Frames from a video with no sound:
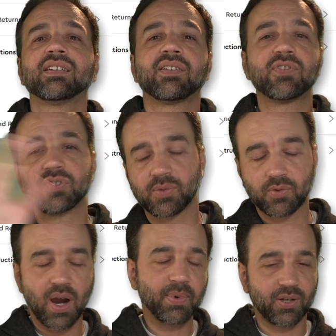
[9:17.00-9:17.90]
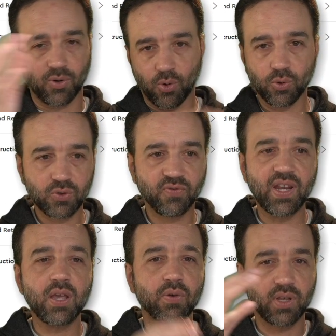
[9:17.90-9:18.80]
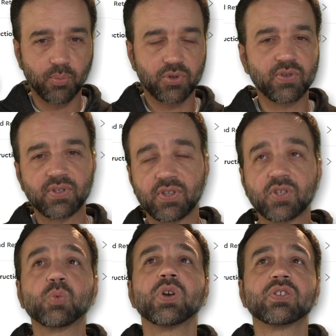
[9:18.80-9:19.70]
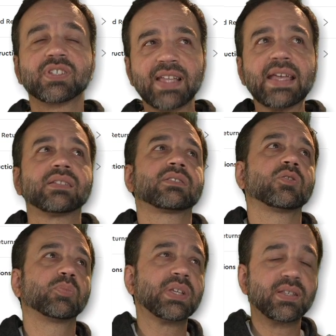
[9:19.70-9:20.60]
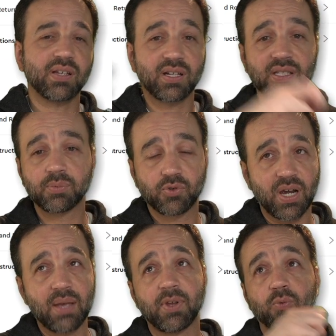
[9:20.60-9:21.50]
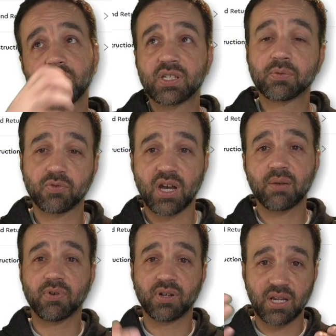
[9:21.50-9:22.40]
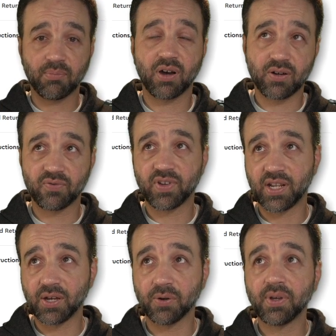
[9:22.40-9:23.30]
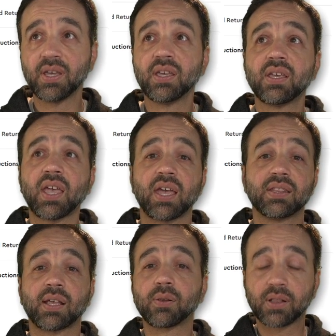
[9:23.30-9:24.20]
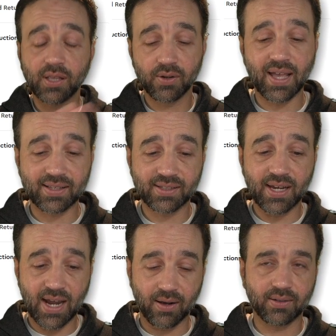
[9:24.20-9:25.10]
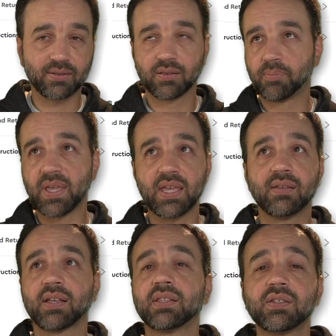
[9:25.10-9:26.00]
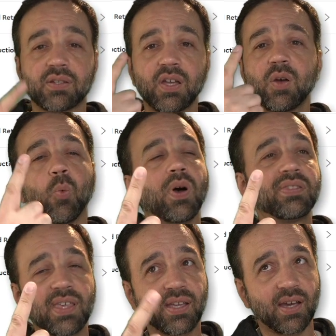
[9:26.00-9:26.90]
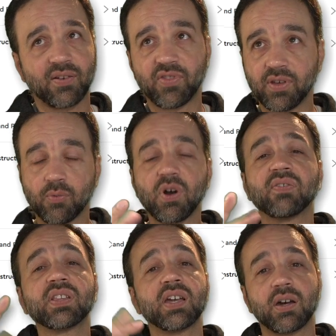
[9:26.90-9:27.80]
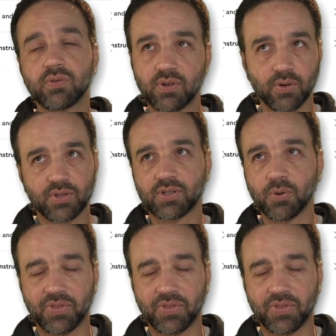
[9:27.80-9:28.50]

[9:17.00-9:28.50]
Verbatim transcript: If you subscribed on an older video, it could put you into this weird state, so please unsubscribe and resubscribe on a modern video, and that'll clear that state out. It'll be at least one thing out of the roughly 100 or so